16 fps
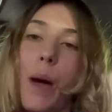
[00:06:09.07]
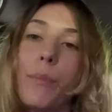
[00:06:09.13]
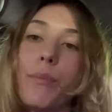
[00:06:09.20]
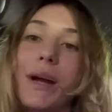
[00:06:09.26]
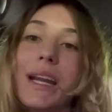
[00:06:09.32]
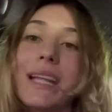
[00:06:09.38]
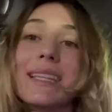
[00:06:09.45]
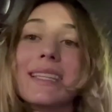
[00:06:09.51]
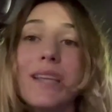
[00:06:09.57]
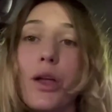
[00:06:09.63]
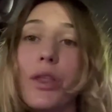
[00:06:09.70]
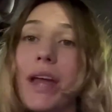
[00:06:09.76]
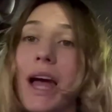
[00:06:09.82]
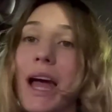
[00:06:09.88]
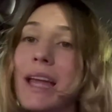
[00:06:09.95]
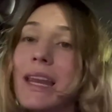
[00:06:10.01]
But until
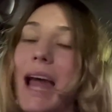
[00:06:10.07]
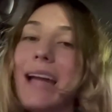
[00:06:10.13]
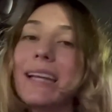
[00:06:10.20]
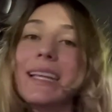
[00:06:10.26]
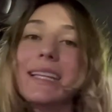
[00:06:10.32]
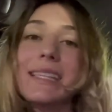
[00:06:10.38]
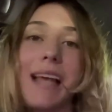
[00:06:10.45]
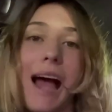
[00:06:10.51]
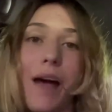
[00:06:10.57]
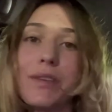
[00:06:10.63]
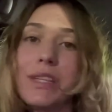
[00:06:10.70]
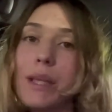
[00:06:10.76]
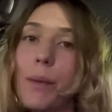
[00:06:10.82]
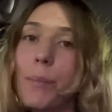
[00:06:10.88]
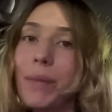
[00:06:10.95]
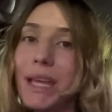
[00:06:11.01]
then, I need to have
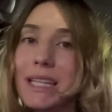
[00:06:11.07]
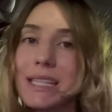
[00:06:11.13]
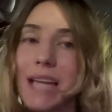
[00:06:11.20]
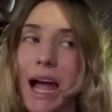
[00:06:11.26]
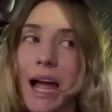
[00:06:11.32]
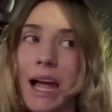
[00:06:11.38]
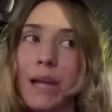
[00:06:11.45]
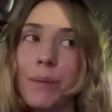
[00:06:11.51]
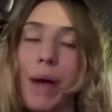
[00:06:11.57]
some me time.